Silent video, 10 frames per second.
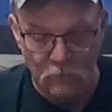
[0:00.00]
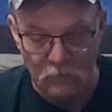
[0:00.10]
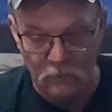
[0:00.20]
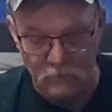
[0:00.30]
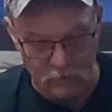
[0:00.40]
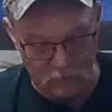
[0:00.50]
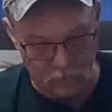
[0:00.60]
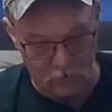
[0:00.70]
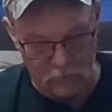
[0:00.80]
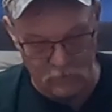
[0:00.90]

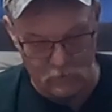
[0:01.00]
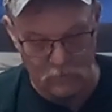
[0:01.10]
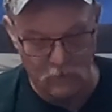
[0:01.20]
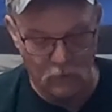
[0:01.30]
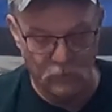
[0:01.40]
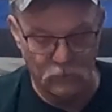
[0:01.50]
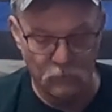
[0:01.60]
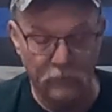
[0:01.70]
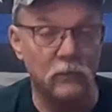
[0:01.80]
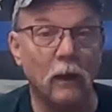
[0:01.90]
considering how much
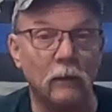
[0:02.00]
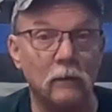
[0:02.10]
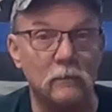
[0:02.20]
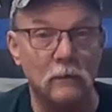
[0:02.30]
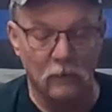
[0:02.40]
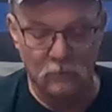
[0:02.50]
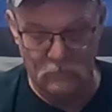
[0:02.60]
we've shot this gun.